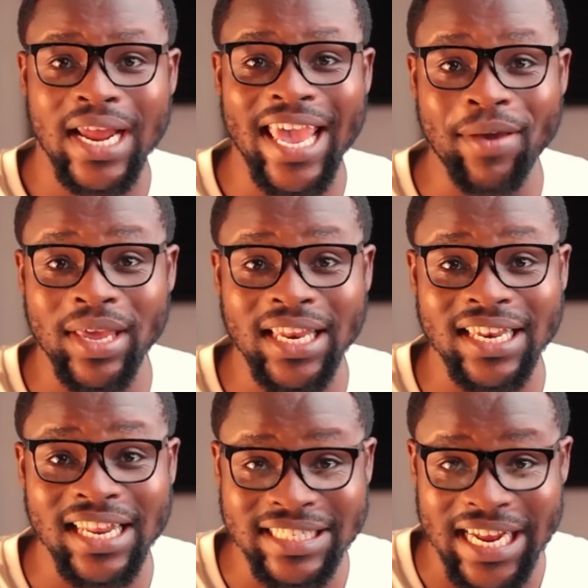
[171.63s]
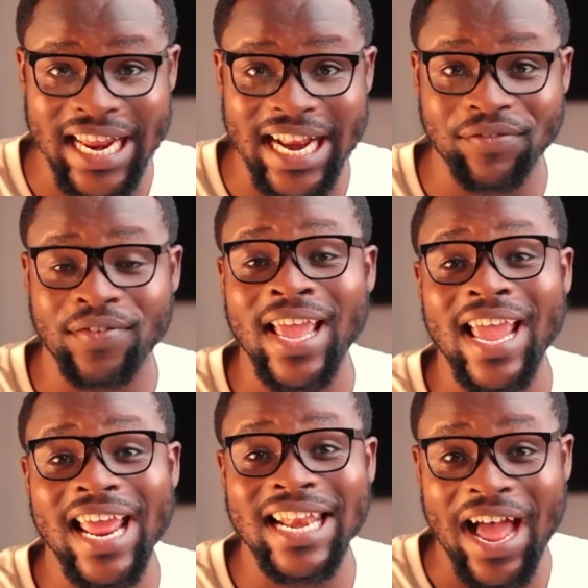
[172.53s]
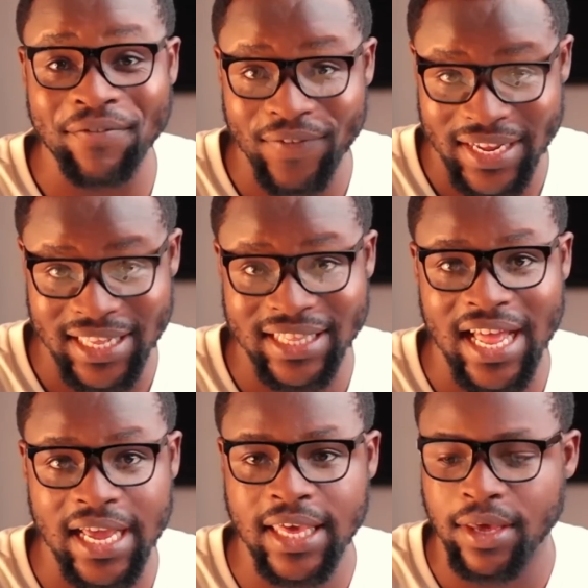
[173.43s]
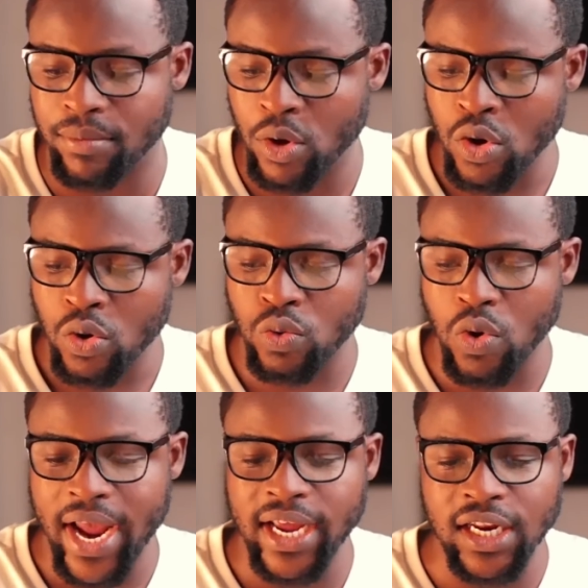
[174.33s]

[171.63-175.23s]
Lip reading: came in the second half and affected that game. Going